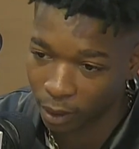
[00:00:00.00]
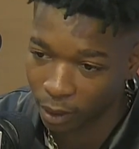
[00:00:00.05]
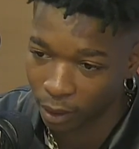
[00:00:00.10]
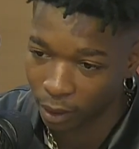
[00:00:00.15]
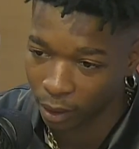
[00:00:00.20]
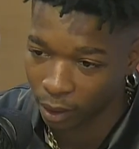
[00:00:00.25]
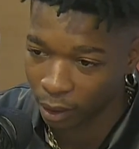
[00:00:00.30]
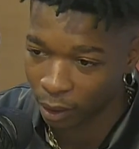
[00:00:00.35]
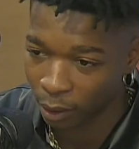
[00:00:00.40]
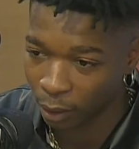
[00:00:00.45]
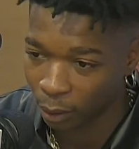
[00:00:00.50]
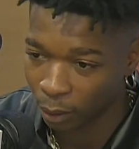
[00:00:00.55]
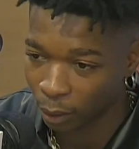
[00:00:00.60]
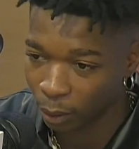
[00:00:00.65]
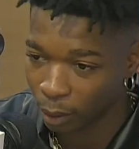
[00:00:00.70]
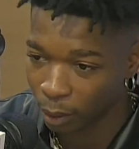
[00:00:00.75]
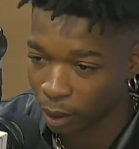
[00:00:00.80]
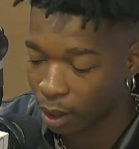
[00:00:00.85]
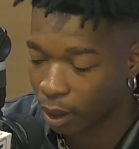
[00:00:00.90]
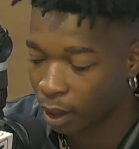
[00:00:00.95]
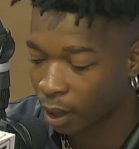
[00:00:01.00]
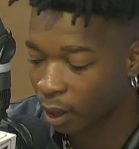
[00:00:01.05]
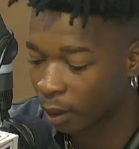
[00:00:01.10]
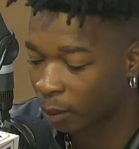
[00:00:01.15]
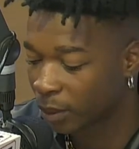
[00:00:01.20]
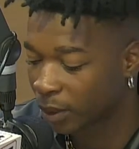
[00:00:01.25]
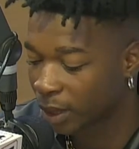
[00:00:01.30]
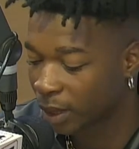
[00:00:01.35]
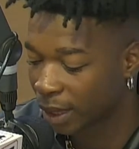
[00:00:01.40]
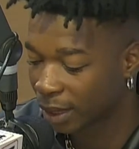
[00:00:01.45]

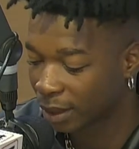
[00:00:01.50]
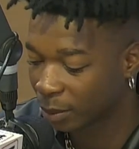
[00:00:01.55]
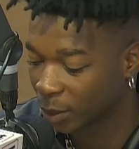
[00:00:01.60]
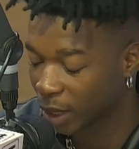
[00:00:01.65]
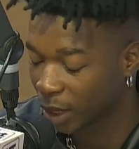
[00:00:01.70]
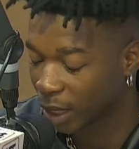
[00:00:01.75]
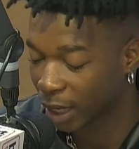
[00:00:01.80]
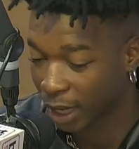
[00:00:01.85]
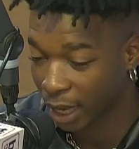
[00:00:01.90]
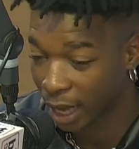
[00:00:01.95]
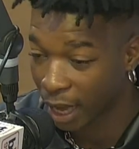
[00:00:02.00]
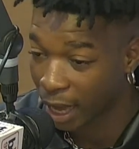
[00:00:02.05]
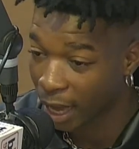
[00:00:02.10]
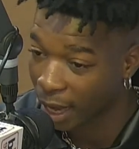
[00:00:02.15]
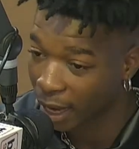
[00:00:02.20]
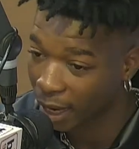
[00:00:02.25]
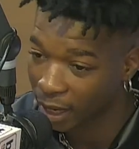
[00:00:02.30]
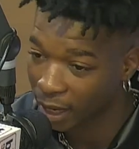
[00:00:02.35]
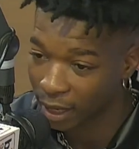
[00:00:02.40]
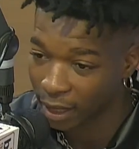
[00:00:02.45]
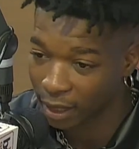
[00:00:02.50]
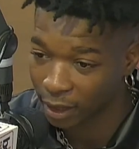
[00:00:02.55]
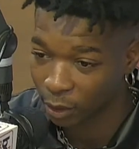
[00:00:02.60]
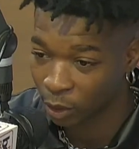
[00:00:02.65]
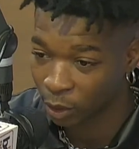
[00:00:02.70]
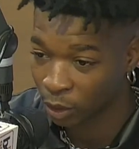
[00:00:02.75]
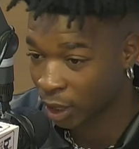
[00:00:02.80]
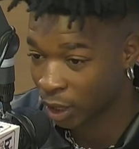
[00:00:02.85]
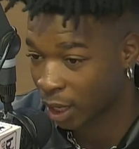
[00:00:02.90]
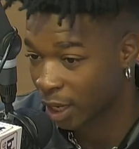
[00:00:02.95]
telling me that guy,
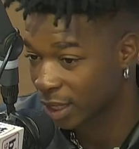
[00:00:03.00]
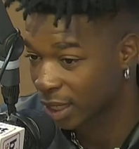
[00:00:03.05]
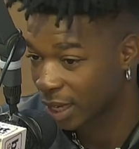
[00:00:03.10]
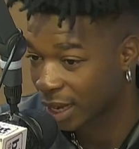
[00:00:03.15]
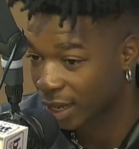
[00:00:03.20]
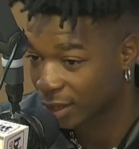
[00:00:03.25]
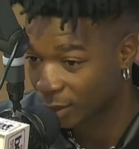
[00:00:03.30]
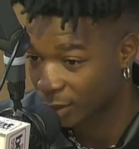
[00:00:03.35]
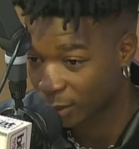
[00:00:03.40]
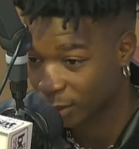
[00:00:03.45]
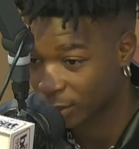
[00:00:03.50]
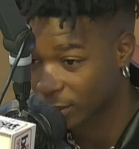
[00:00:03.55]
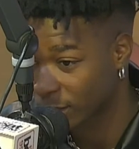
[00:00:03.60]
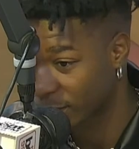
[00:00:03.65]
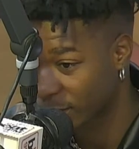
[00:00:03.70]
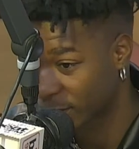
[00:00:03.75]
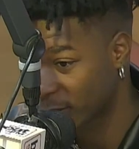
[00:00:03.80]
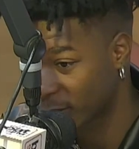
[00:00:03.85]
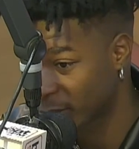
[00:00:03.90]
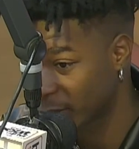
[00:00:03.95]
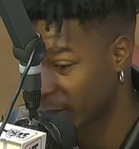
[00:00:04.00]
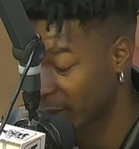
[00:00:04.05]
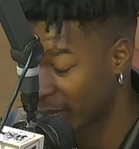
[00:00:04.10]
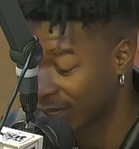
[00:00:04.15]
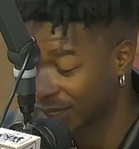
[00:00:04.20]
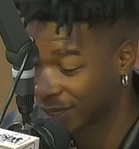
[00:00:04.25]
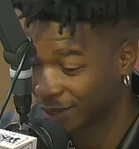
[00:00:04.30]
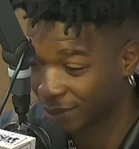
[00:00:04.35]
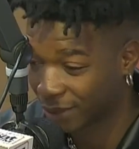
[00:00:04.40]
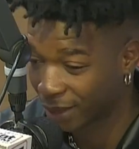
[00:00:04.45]
Don Jazzy had your stuff, and
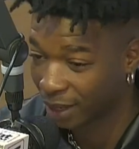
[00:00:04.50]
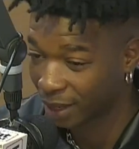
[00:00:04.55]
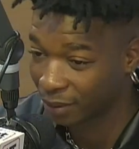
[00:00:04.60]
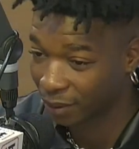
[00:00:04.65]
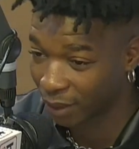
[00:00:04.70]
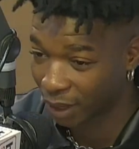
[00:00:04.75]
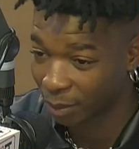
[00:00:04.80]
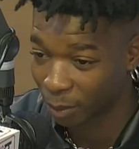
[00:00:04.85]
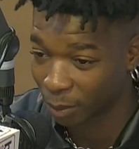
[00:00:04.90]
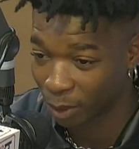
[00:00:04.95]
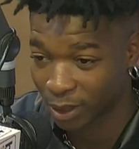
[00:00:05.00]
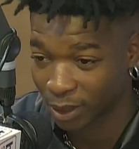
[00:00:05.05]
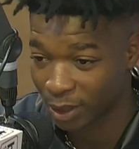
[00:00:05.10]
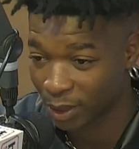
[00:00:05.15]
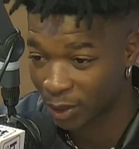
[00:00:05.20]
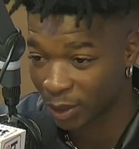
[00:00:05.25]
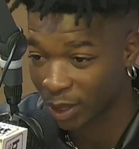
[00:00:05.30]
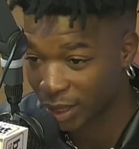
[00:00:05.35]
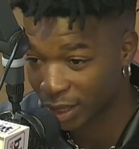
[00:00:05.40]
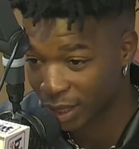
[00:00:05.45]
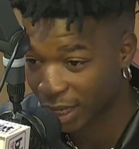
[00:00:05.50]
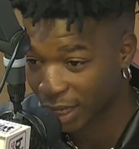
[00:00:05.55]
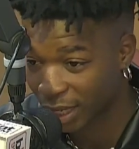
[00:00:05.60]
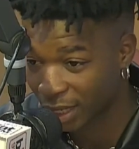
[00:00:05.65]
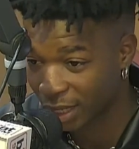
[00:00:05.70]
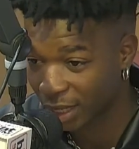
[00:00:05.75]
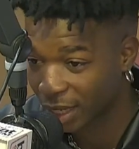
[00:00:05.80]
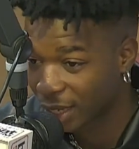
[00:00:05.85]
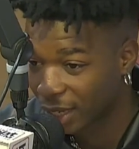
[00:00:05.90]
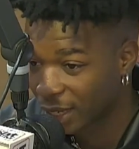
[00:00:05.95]
he's very, very much
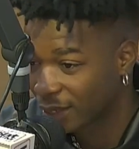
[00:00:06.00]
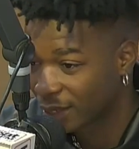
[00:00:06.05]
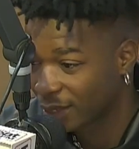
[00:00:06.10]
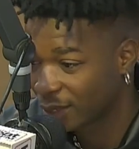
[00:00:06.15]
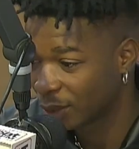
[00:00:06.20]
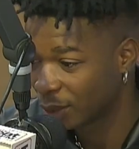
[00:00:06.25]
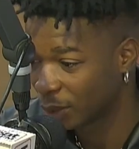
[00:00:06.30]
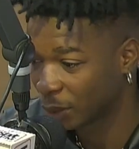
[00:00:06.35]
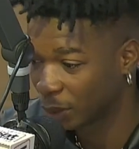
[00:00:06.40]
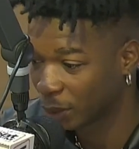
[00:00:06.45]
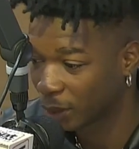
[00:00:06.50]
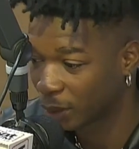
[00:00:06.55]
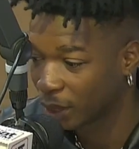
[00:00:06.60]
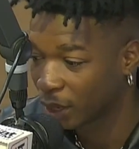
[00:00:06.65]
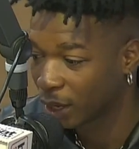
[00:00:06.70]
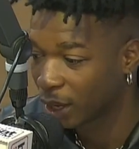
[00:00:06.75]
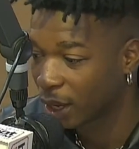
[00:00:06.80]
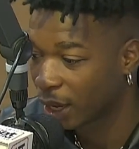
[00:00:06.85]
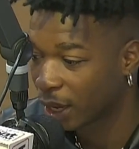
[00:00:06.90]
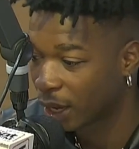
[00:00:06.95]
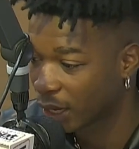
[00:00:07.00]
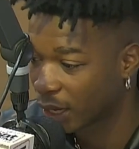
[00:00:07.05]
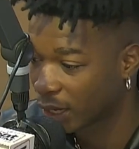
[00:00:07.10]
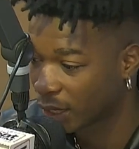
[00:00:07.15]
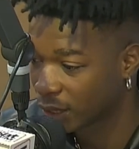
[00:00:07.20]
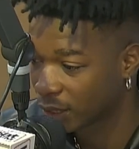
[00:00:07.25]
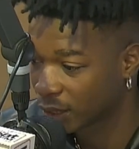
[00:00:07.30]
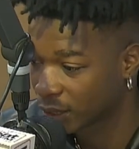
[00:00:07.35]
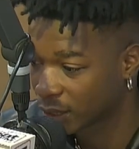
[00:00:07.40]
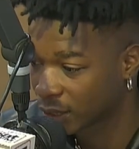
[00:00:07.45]
interested,
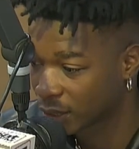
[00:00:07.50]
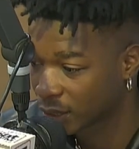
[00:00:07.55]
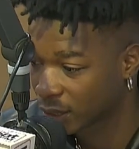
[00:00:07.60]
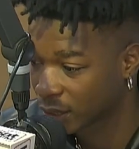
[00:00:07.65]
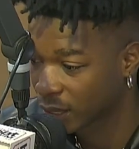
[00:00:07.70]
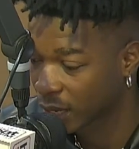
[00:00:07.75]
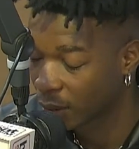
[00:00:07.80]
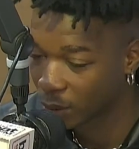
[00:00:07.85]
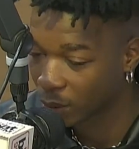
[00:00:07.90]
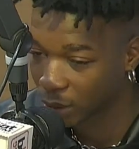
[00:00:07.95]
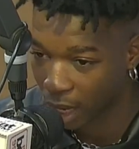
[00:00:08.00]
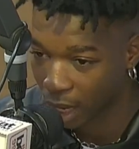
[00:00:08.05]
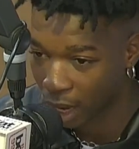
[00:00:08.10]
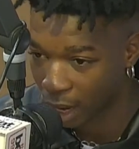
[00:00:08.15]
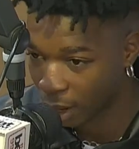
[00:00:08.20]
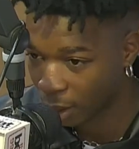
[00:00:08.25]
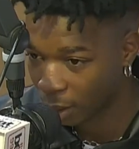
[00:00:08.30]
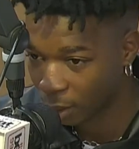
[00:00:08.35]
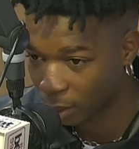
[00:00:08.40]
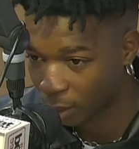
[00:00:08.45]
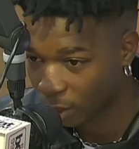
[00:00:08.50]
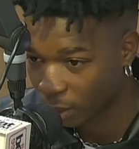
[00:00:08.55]
and that was how